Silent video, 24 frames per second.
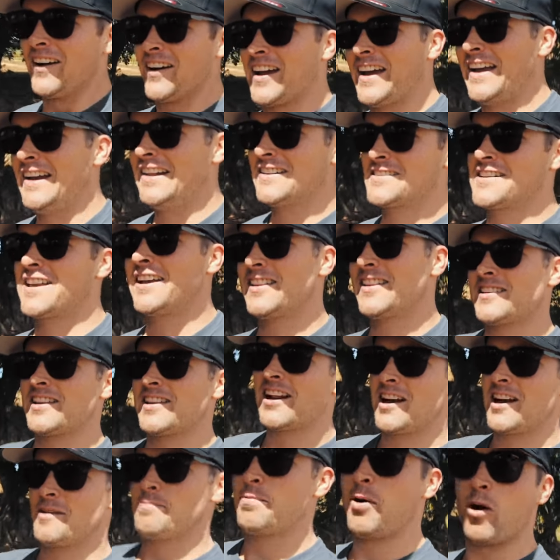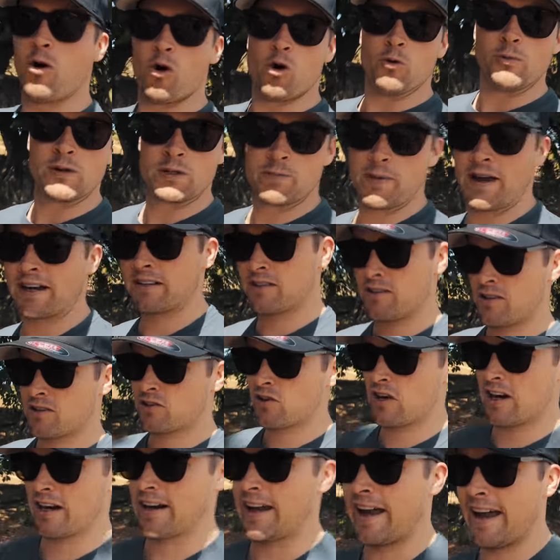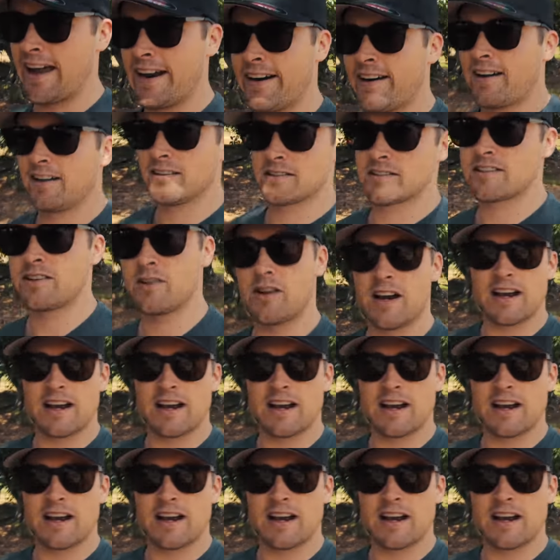Okay, let's get set up. Almost back to the truck, and I'll see